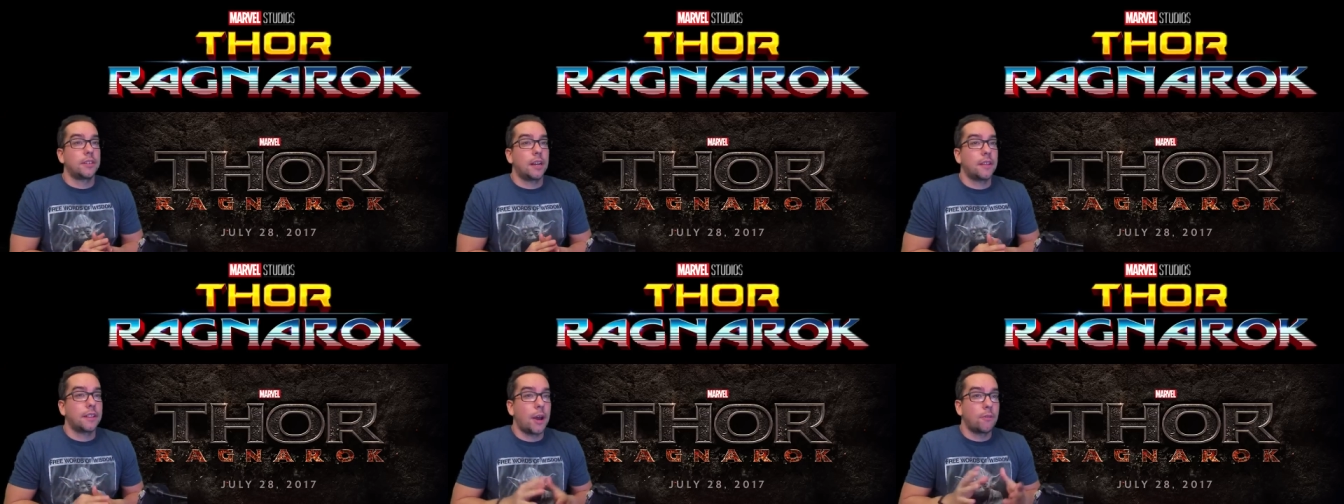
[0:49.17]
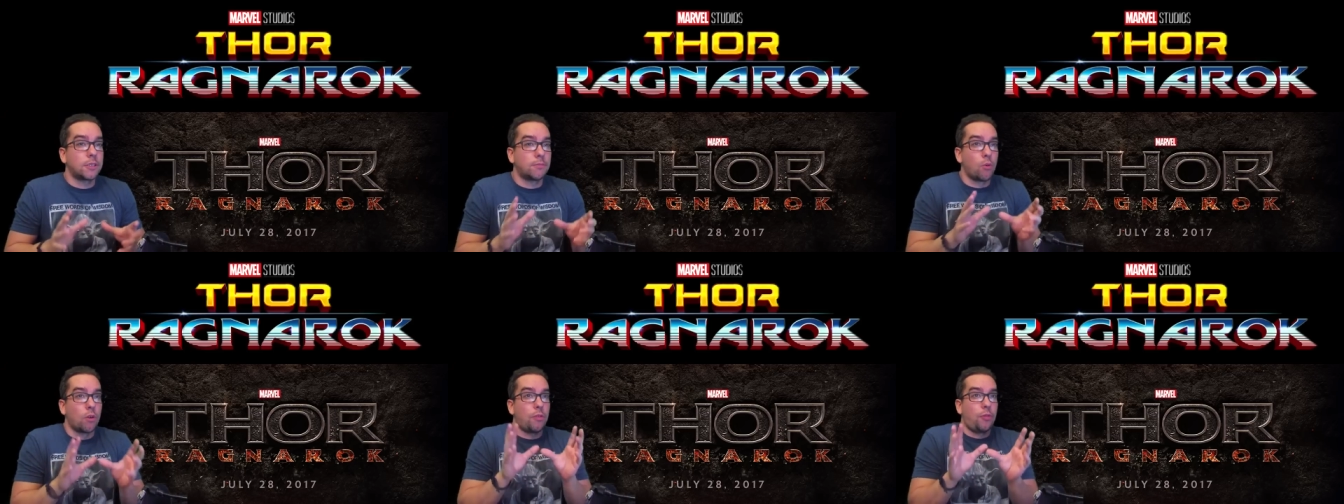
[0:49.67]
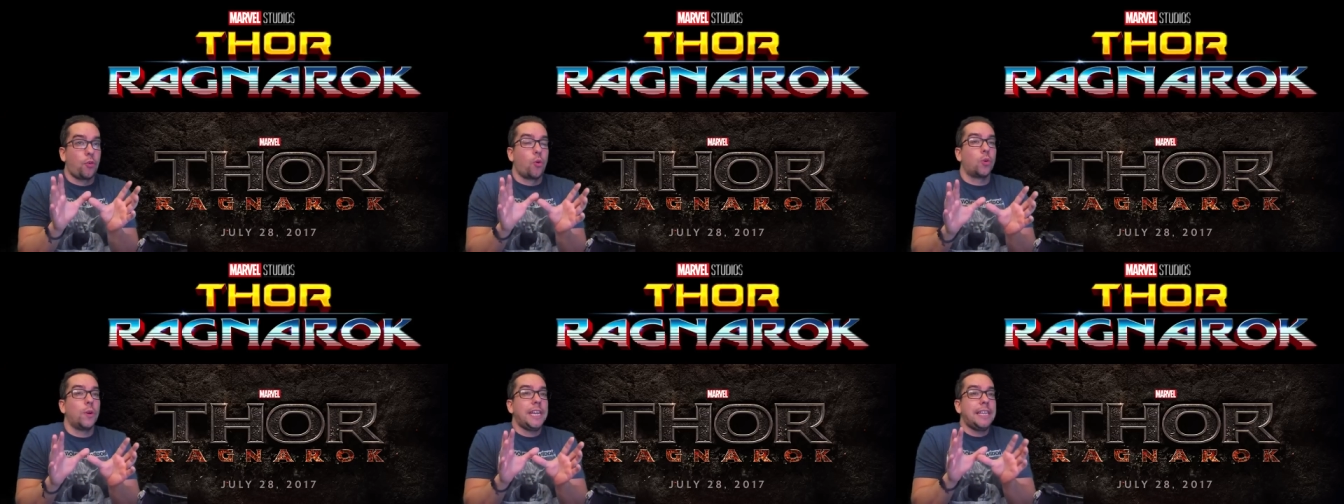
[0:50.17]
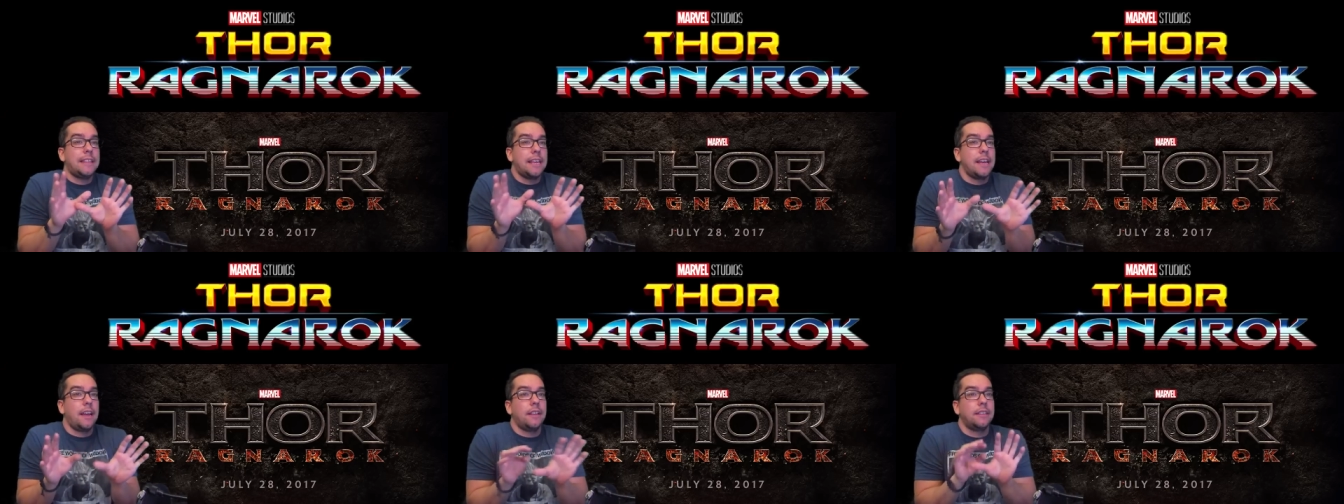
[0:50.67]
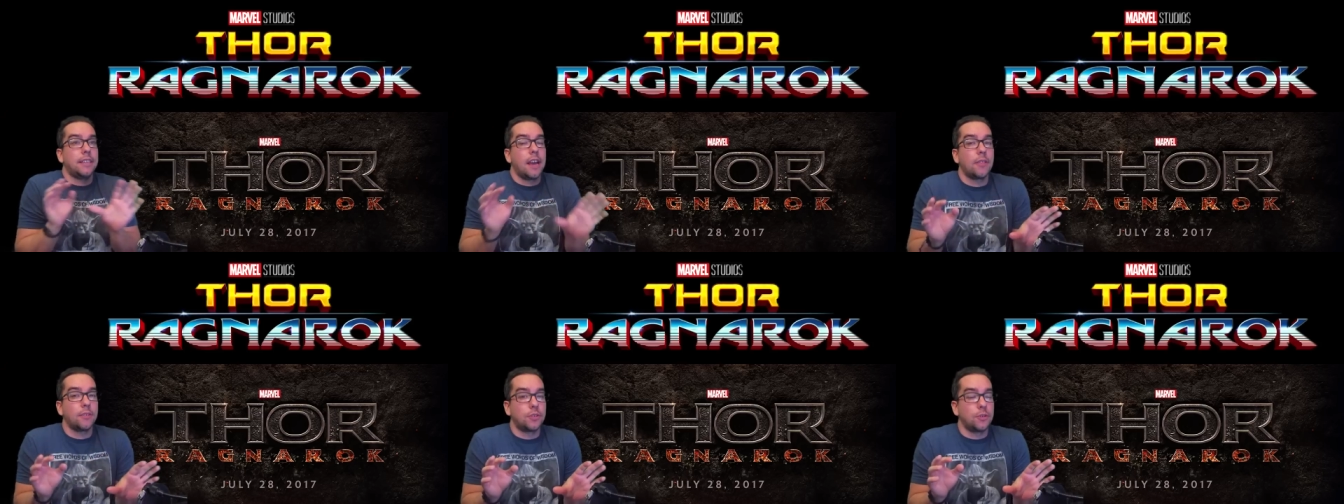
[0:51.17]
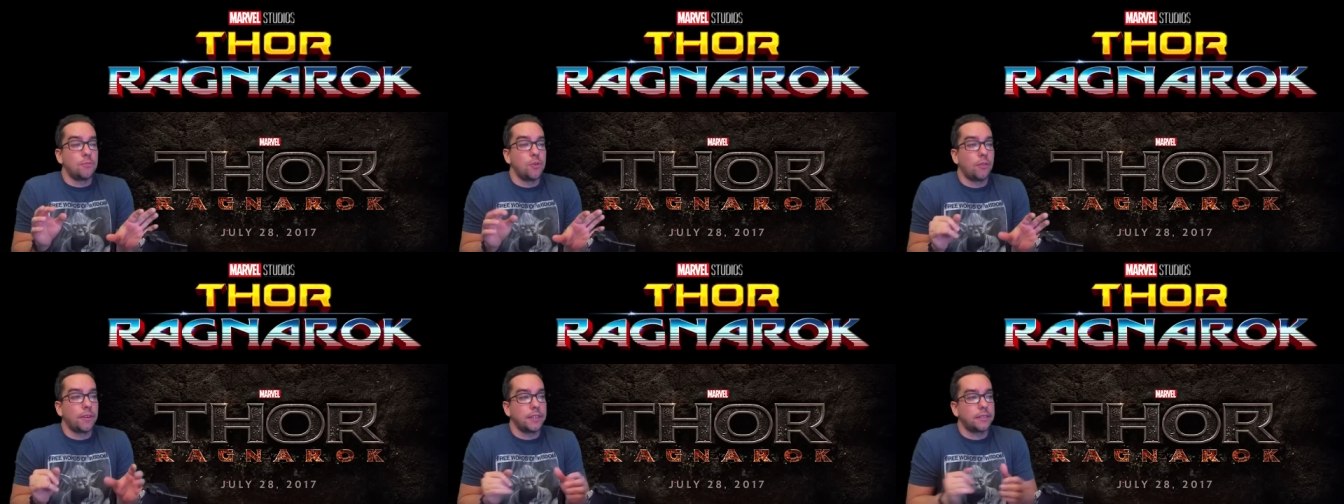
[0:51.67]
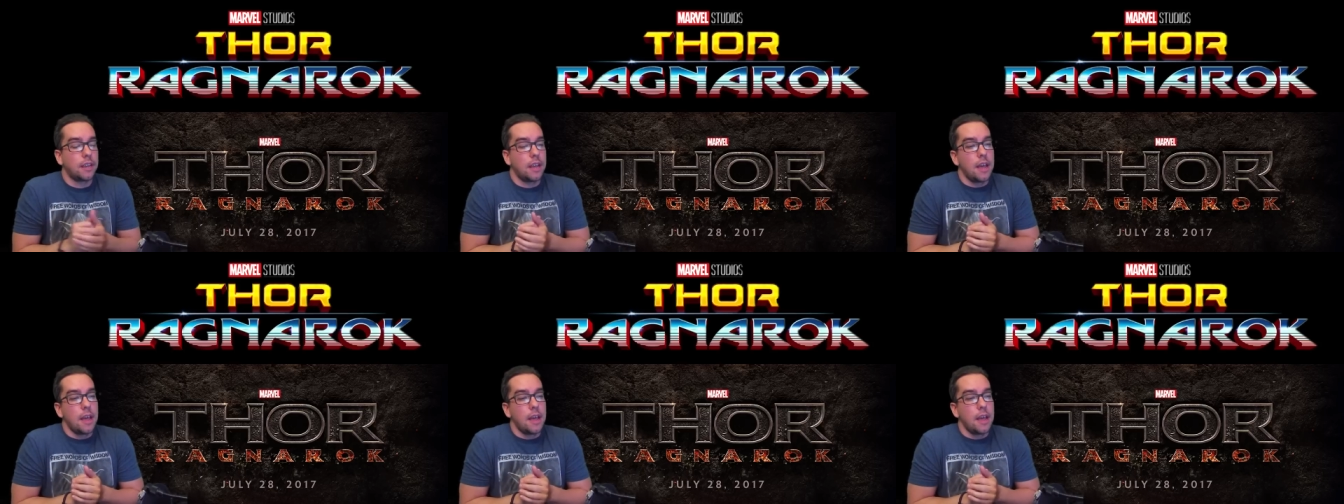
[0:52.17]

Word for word: I thought that was more Thory than the other two movies.